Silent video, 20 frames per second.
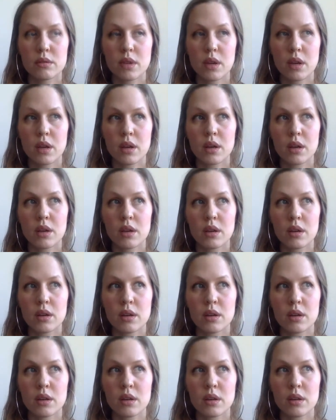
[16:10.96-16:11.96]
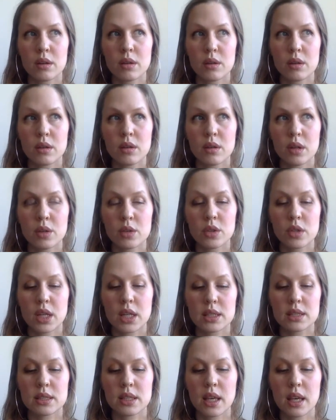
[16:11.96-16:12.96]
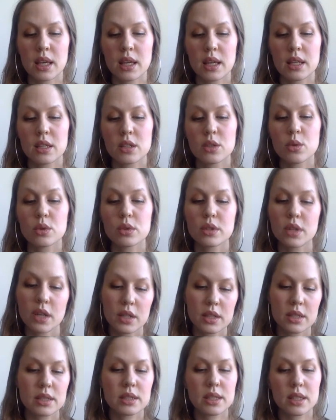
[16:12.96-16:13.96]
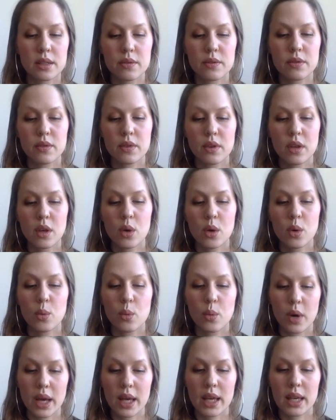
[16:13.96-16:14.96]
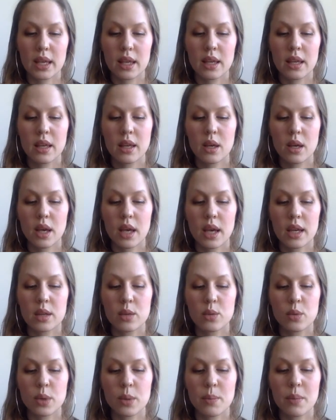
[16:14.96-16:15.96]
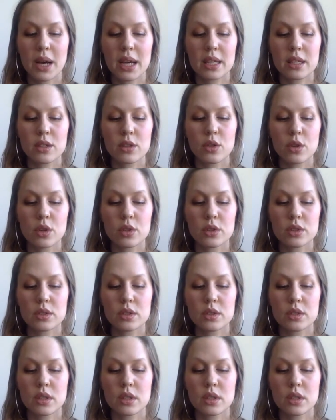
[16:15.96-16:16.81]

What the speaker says: how should I say, in an alternative way, and we might not